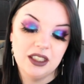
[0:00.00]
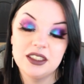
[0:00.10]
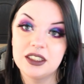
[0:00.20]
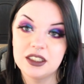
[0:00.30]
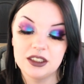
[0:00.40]

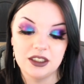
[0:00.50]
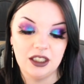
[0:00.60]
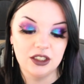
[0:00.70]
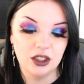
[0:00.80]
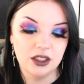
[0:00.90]
let's
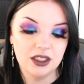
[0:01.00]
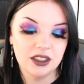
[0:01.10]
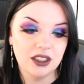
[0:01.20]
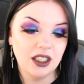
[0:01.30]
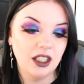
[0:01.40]
see. So this
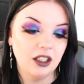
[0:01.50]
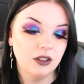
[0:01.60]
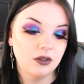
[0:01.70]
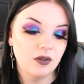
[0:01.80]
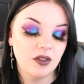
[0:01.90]
is
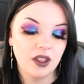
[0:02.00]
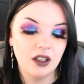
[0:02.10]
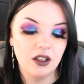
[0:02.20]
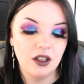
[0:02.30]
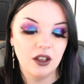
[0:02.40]
the
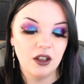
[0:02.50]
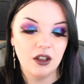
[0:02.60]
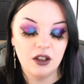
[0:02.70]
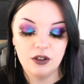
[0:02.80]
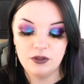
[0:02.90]

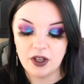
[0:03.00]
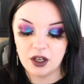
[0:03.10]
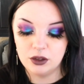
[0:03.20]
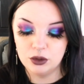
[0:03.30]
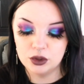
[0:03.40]

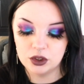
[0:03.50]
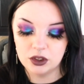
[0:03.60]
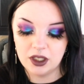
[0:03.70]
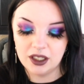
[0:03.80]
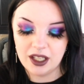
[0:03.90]
Fair
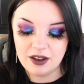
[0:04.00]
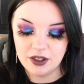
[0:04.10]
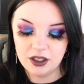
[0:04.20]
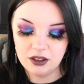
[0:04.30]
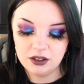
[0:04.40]
Neutral
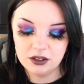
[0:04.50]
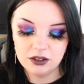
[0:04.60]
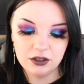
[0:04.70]
11.